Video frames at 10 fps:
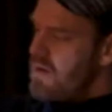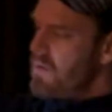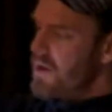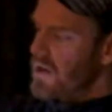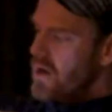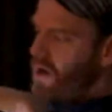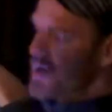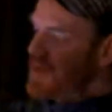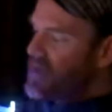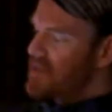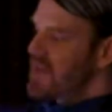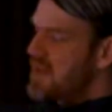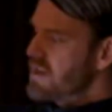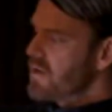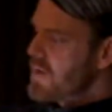when you're
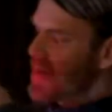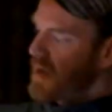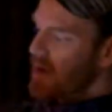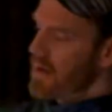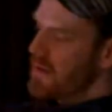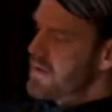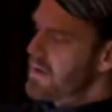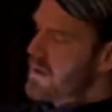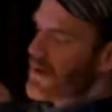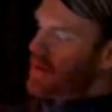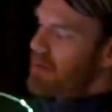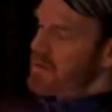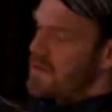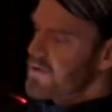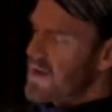continuing
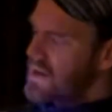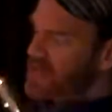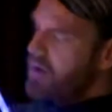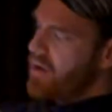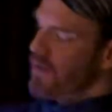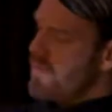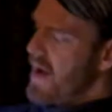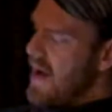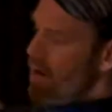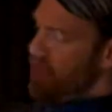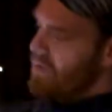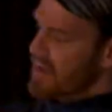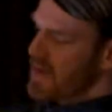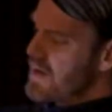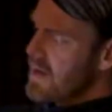to trace
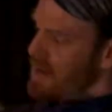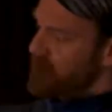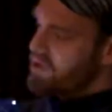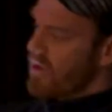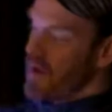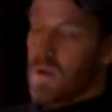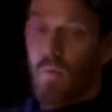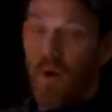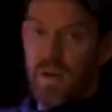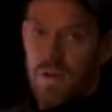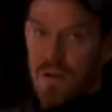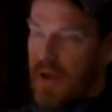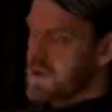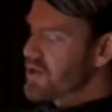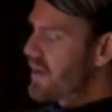around in a circuit one
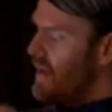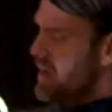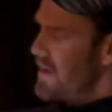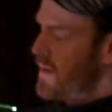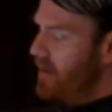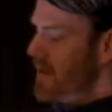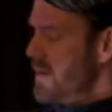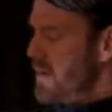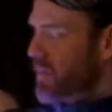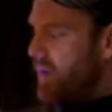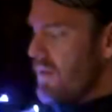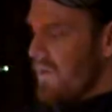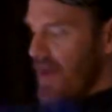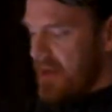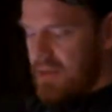directionally, whether
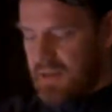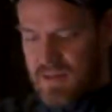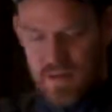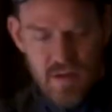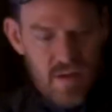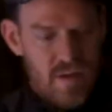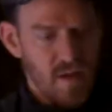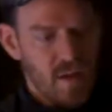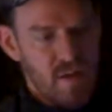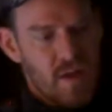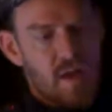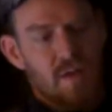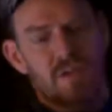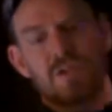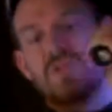that's
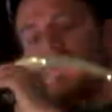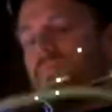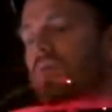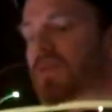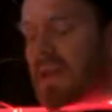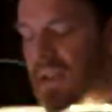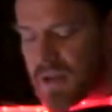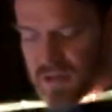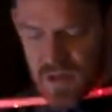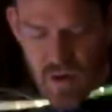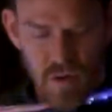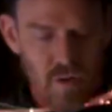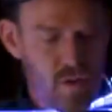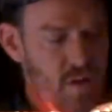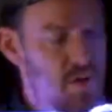moving in a
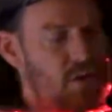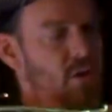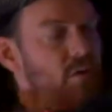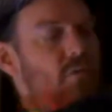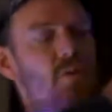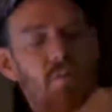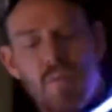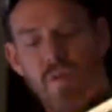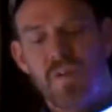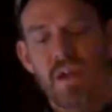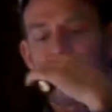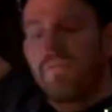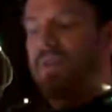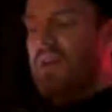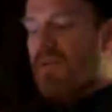circle or moving in a
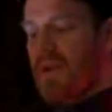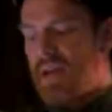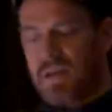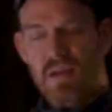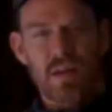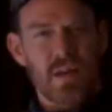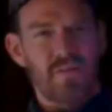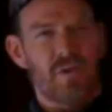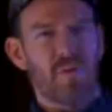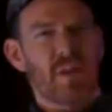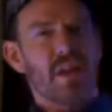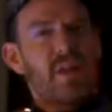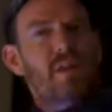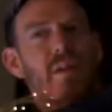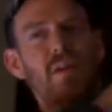figure eight, it never
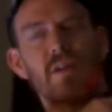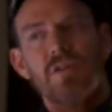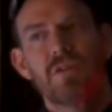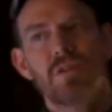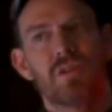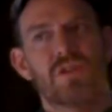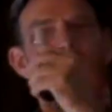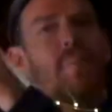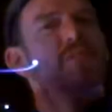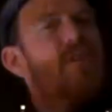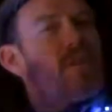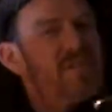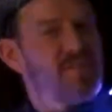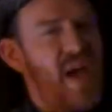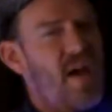really stops and
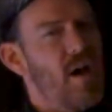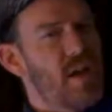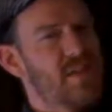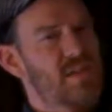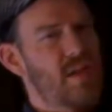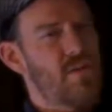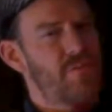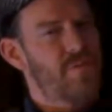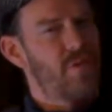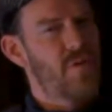goes back on itself.